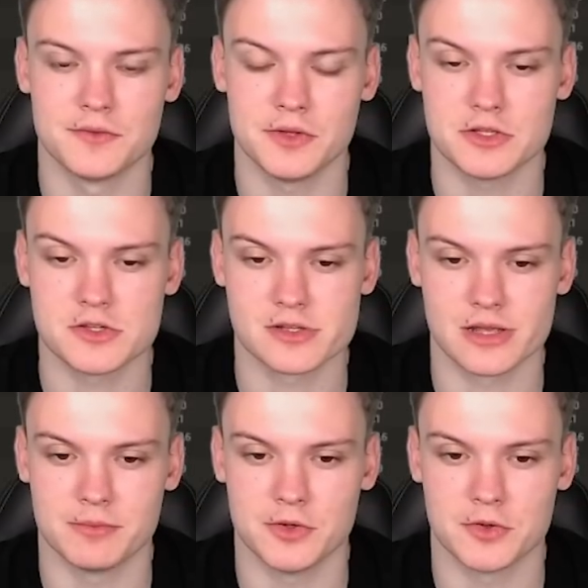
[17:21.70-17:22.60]
We can just
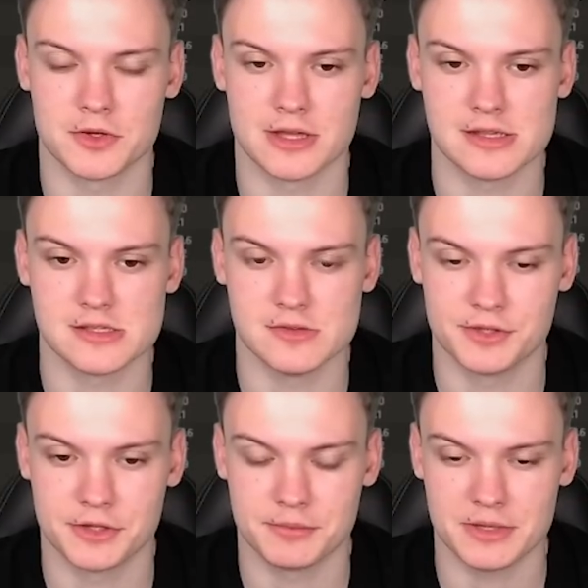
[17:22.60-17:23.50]
like prioritize
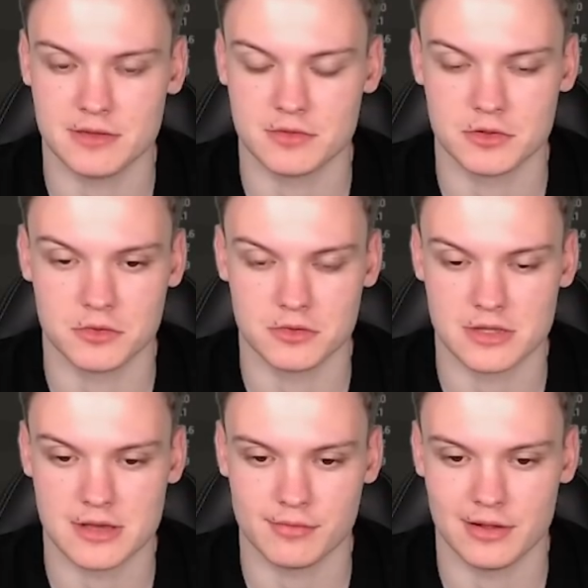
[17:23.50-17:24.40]
development, even though you could
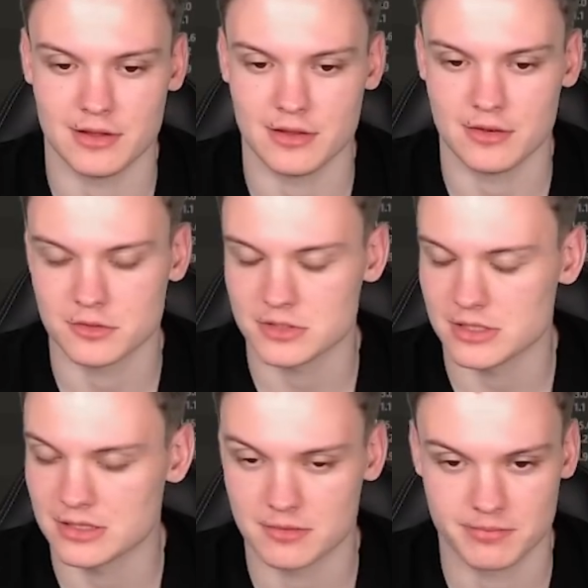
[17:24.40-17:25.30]
definitely
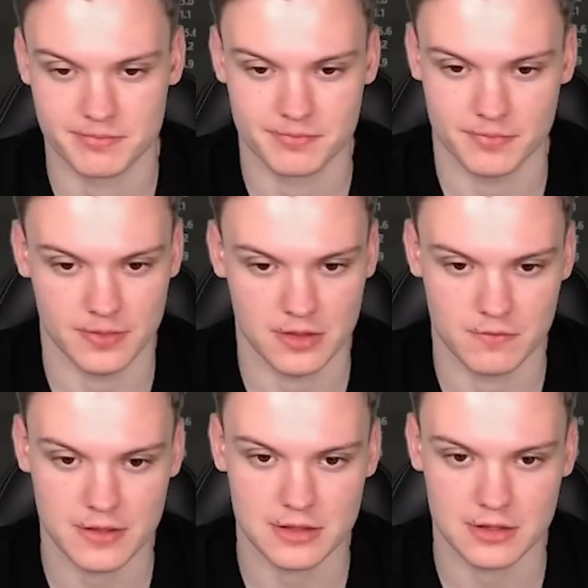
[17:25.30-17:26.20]
consider
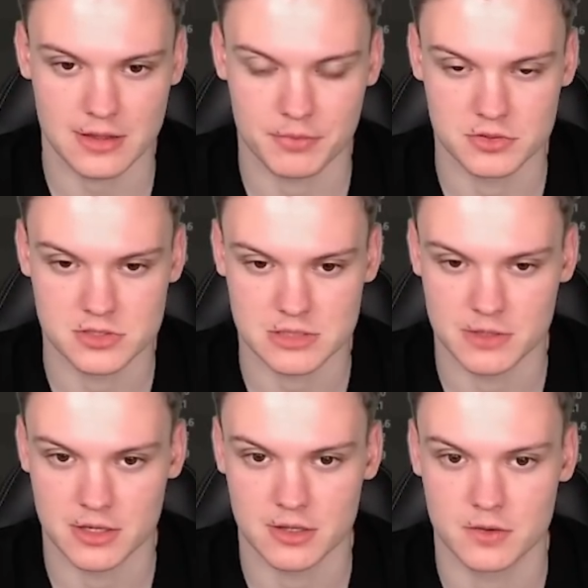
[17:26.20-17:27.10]
defending that pawn
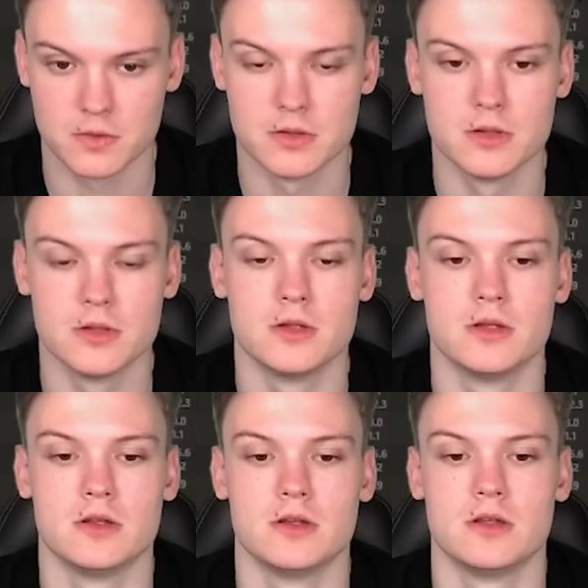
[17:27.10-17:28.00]
somehow.
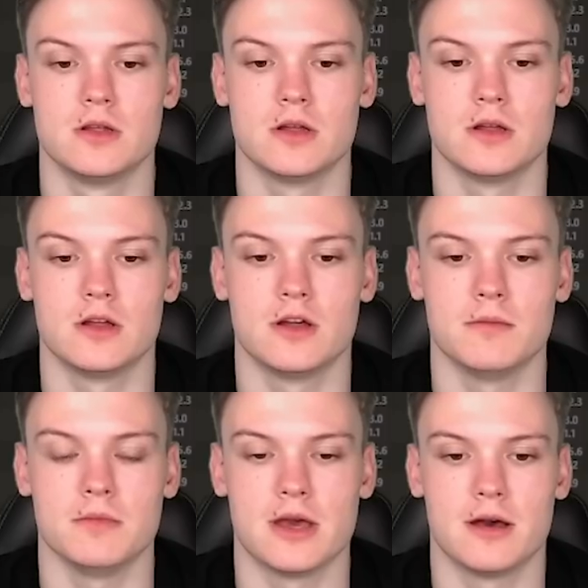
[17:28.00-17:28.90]

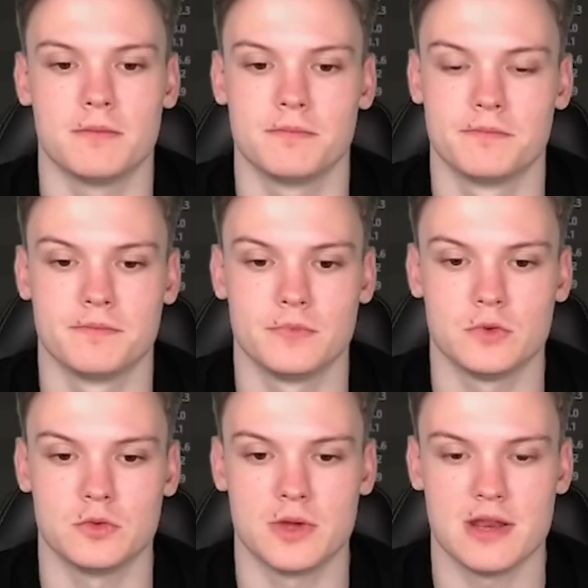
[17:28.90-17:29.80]
Yeah,
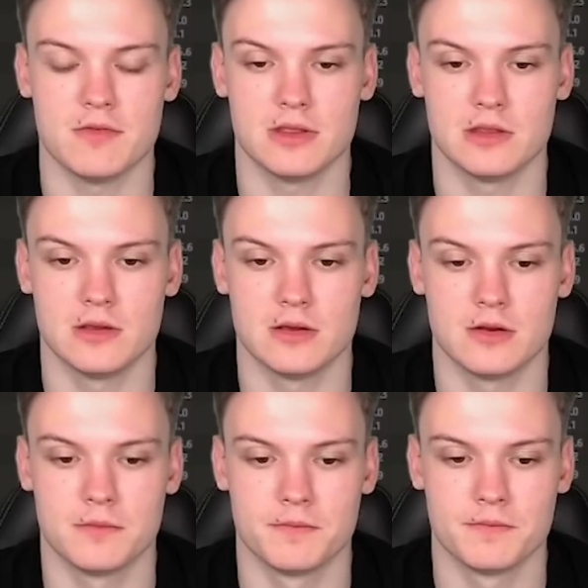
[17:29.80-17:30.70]
could do anything
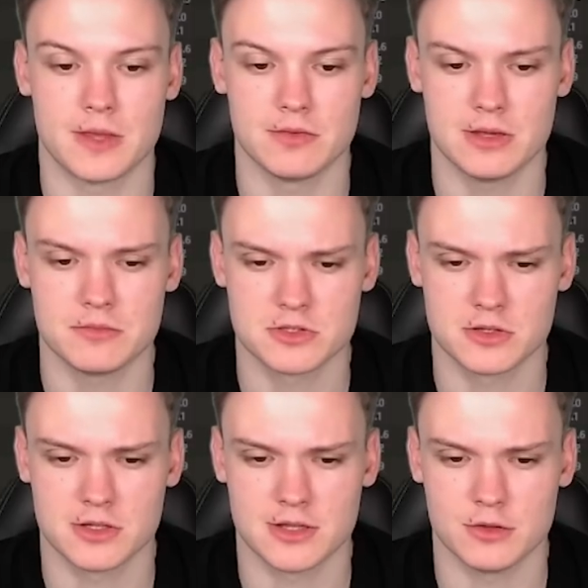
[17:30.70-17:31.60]
here. I think I'm just
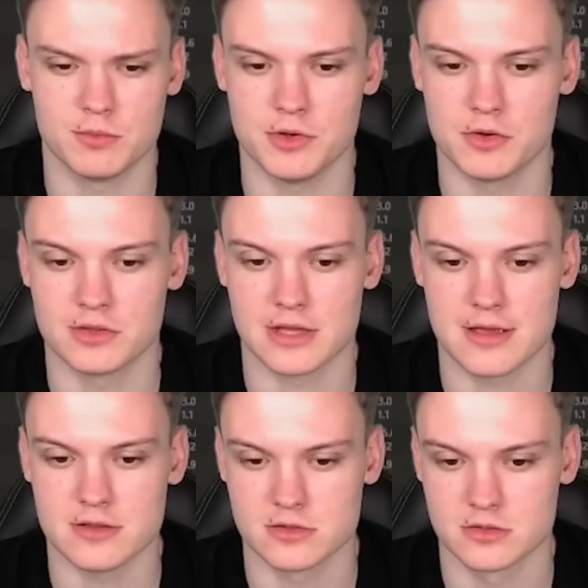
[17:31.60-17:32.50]
gonna try to
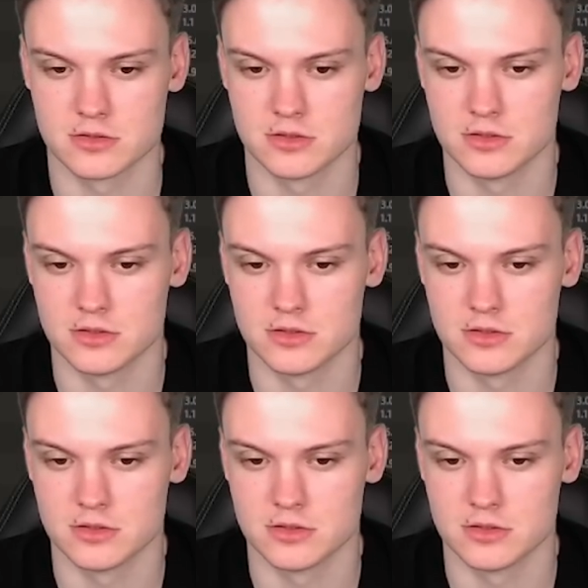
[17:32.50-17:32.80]
prioritize